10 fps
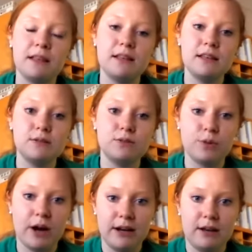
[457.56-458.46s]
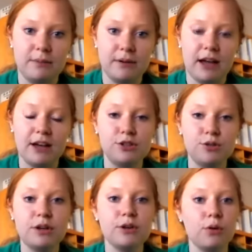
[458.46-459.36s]
this write-up, as
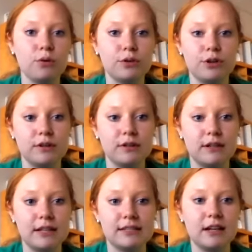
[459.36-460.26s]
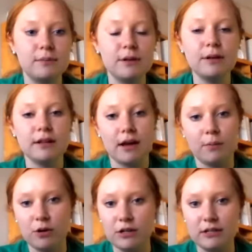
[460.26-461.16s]
you get older, it's going to be a
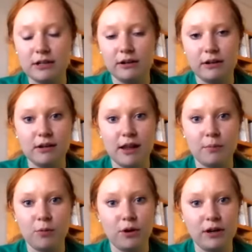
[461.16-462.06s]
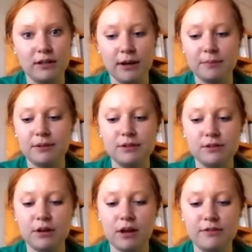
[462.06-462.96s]
lot more detailed and a lot more in depth.
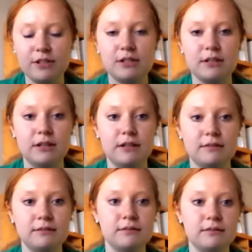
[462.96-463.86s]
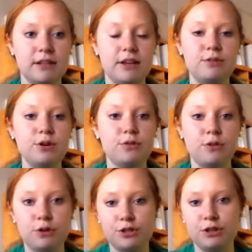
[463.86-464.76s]
So obviously, if you're a
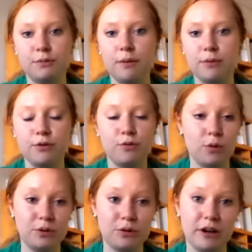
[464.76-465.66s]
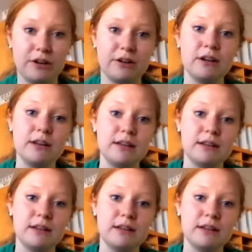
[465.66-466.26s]
first-year member, fourth grader,